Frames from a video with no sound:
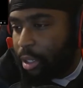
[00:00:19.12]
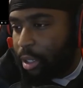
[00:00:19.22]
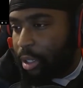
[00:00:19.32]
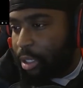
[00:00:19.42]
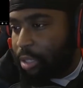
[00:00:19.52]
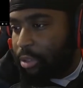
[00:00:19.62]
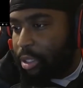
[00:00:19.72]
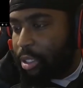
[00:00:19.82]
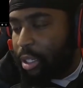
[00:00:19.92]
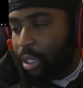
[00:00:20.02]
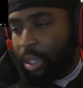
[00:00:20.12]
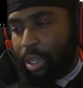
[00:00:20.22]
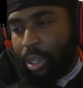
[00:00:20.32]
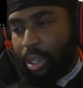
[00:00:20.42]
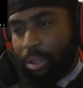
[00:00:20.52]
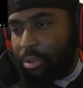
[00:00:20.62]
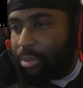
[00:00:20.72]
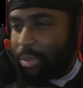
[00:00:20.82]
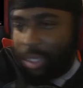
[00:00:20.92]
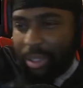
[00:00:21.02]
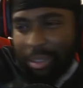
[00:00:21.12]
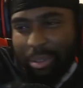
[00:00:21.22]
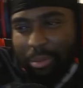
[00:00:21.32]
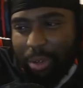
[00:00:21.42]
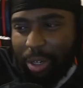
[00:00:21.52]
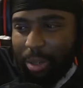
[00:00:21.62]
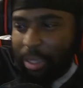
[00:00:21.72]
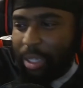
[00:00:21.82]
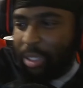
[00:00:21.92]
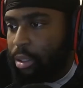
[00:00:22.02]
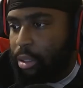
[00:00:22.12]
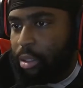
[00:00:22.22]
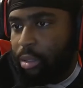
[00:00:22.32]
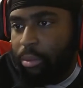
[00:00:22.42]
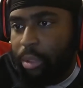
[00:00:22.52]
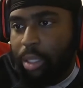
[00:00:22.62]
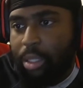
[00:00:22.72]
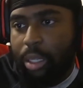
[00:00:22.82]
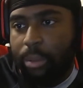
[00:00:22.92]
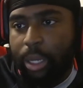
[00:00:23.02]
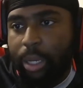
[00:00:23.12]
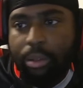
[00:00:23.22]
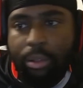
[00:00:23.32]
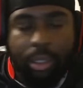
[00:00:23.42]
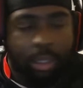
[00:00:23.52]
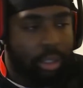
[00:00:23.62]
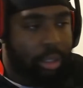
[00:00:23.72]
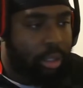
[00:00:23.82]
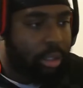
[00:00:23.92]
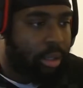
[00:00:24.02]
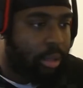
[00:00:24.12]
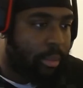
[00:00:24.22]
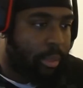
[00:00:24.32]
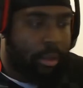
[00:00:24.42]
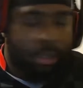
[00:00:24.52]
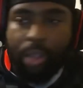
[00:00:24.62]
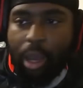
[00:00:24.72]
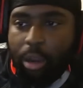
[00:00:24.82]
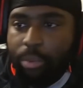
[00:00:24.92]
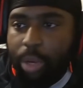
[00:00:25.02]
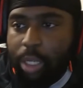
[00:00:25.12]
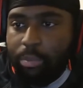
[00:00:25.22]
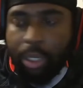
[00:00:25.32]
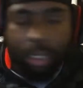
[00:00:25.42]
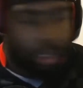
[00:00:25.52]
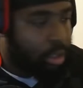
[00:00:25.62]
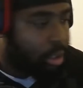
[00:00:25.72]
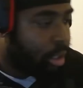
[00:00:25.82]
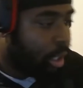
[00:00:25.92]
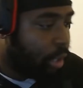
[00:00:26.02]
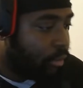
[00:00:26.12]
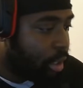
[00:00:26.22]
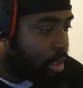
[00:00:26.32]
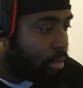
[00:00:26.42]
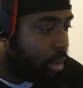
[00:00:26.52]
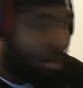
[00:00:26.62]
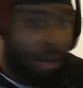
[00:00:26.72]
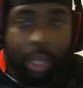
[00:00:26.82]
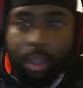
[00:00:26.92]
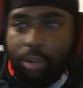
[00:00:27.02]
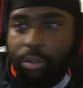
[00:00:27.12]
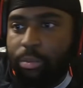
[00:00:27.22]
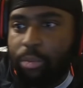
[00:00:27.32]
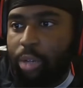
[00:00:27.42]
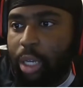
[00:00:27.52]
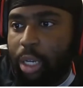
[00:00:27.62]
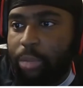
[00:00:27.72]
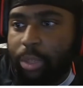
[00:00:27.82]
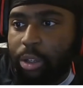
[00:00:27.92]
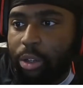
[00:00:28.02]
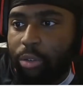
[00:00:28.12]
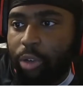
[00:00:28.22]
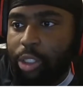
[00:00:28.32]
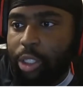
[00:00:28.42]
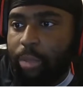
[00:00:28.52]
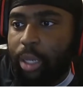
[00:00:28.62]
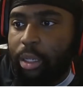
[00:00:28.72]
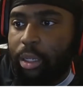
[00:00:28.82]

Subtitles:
Let's see what it's saying. Cold Mint, what up, cuz? We can somehow do it. Shout out Pressplay. If this is... Oh, I thought it was muted. I was about to crush him, man.